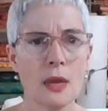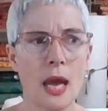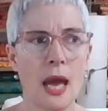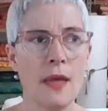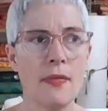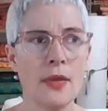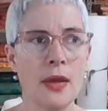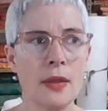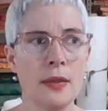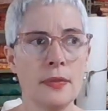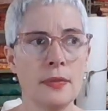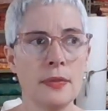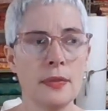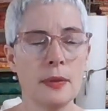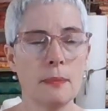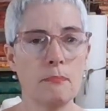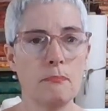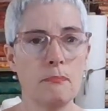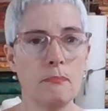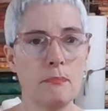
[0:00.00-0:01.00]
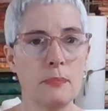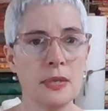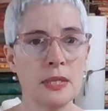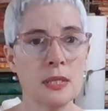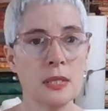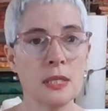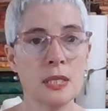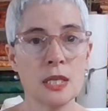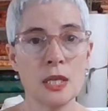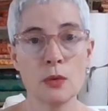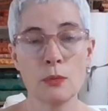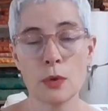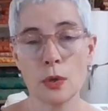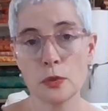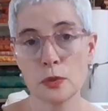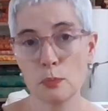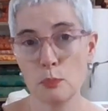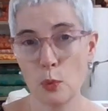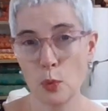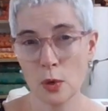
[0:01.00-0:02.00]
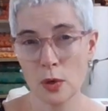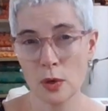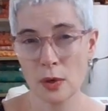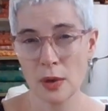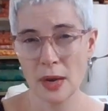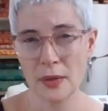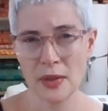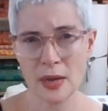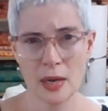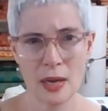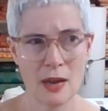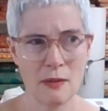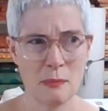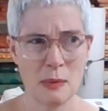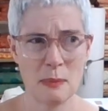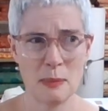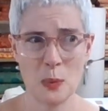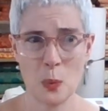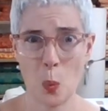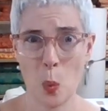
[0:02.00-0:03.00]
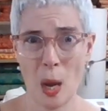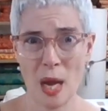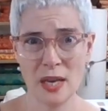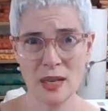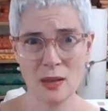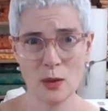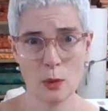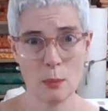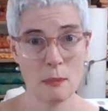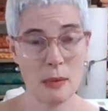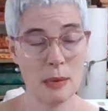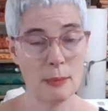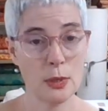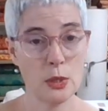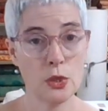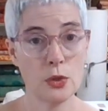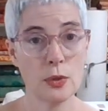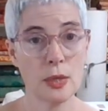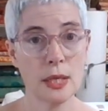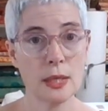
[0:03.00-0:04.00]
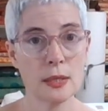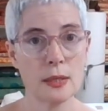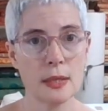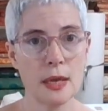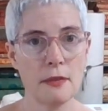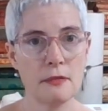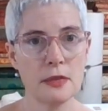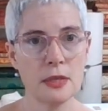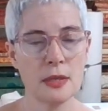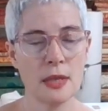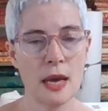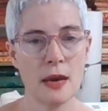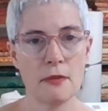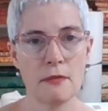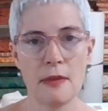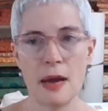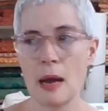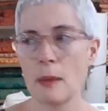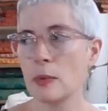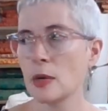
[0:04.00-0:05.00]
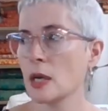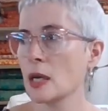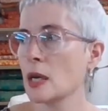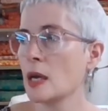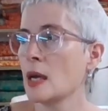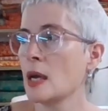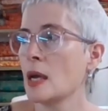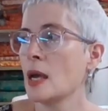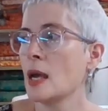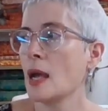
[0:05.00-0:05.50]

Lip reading: And then the Byzantine Rose Border, I think I have maybe 1 or maybe 2 kits left in that fabric.